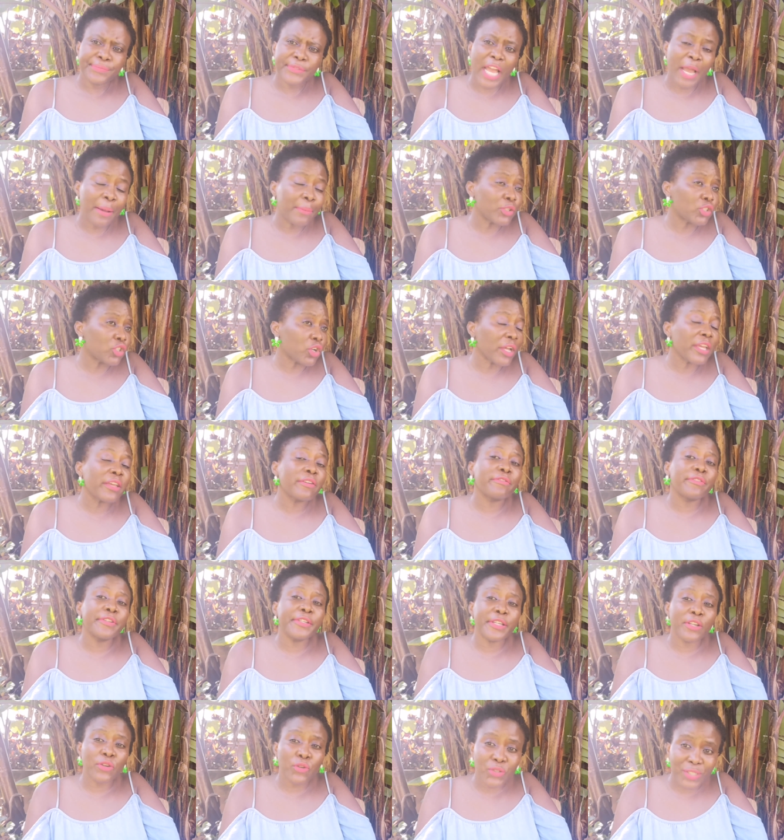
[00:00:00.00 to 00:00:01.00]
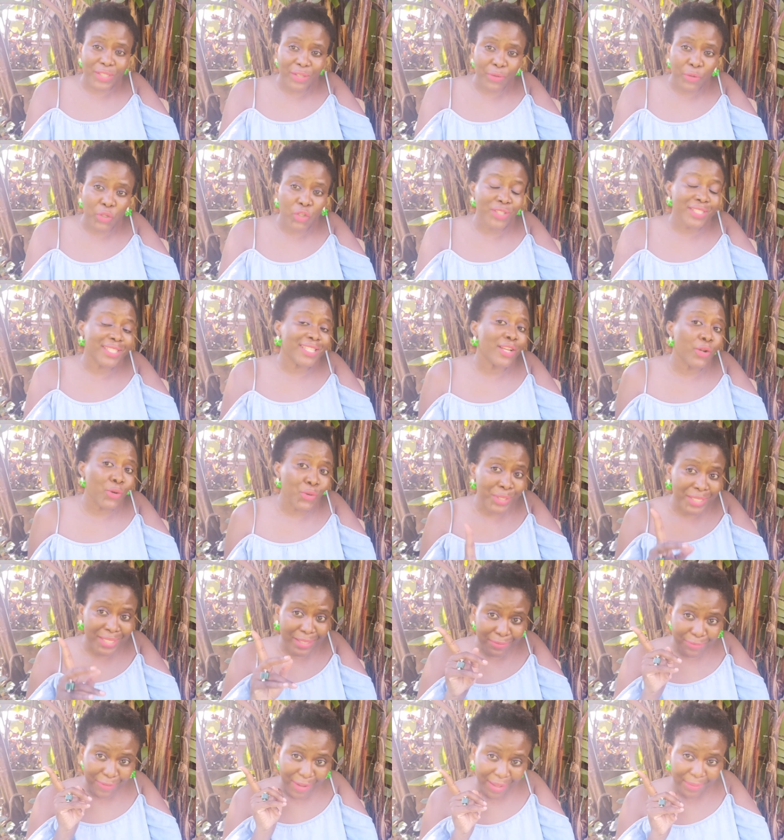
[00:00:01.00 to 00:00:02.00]
I'm sure even Lucifer, you see
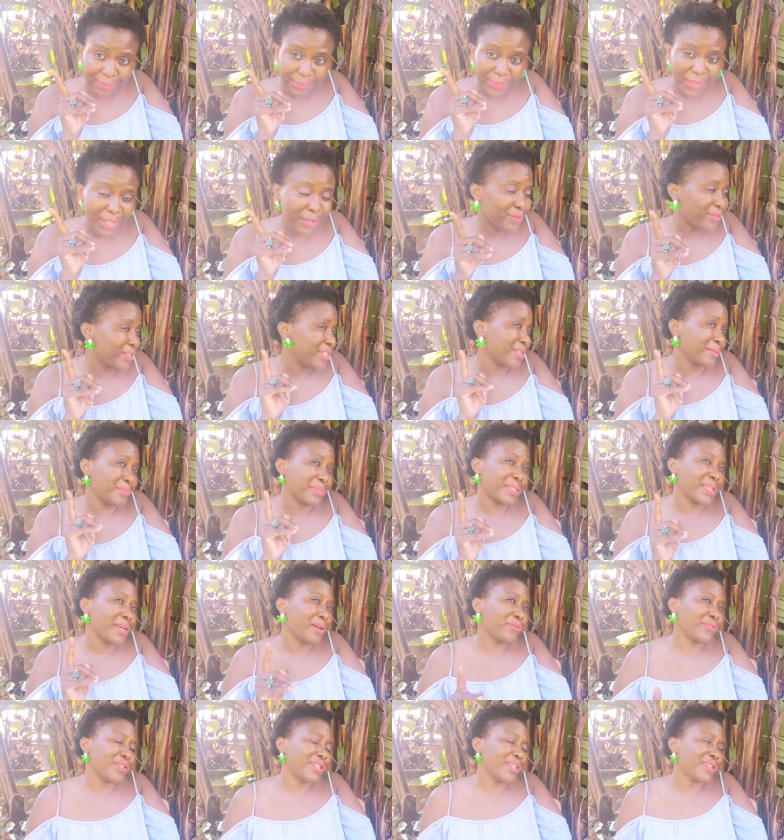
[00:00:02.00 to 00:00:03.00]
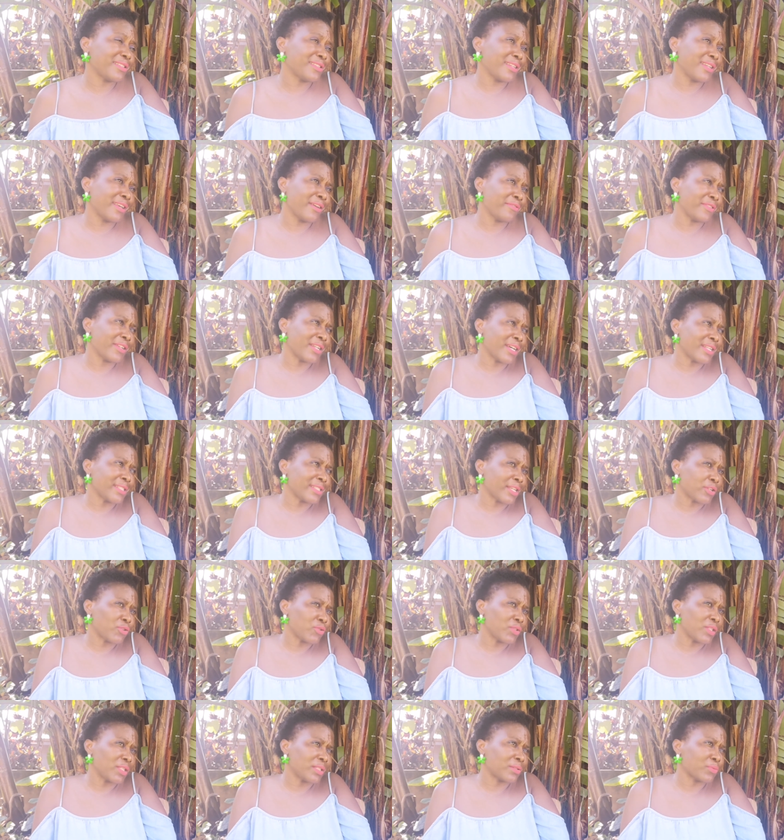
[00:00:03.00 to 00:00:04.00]
Lucifer, even himself doesn't have an answer
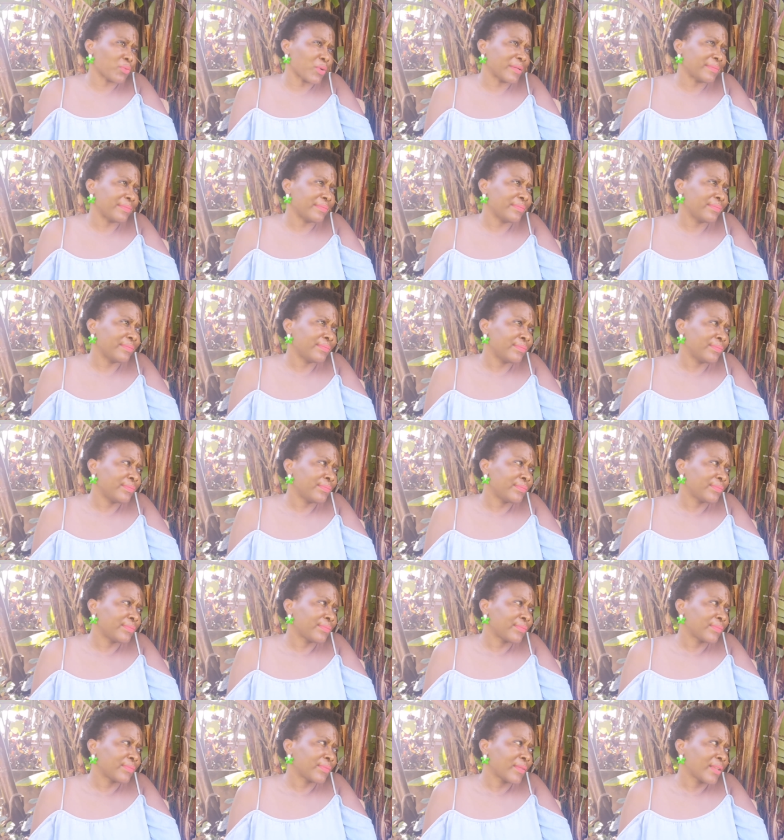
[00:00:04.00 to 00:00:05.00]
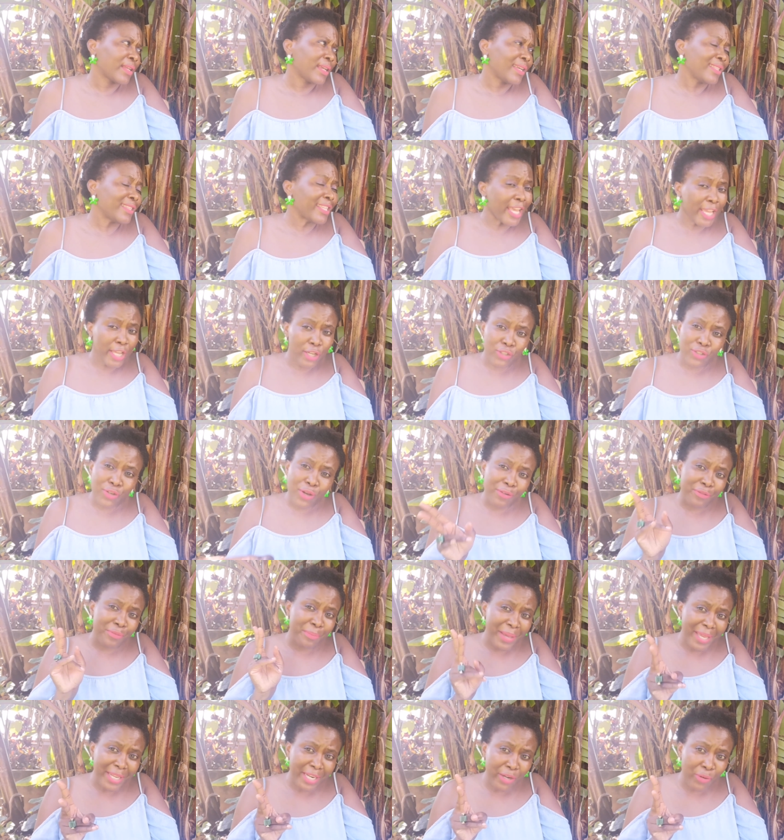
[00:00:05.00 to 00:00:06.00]
to this one. The issue of
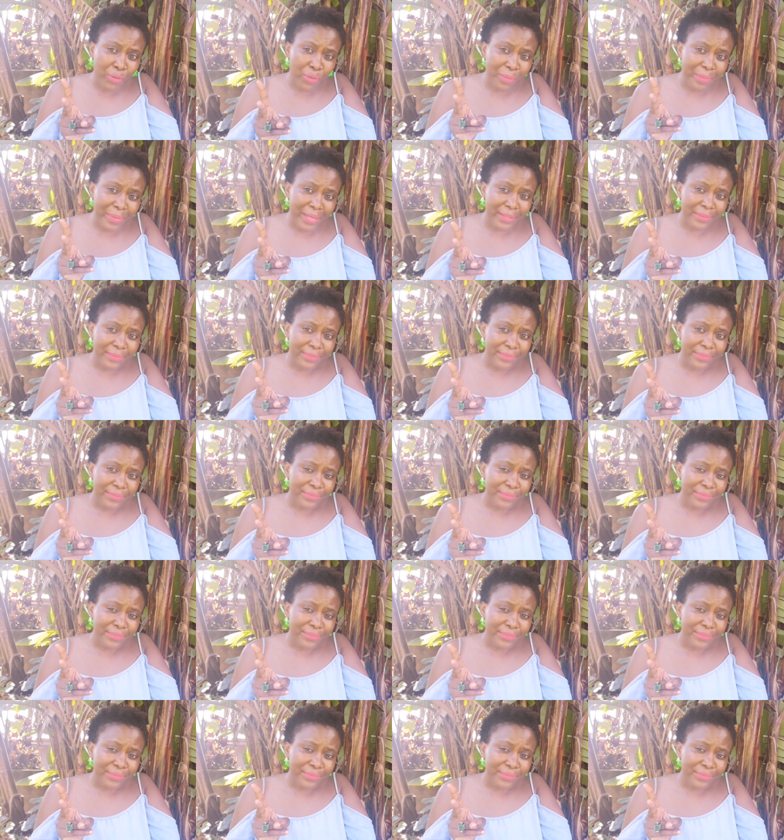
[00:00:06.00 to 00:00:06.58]
men and women.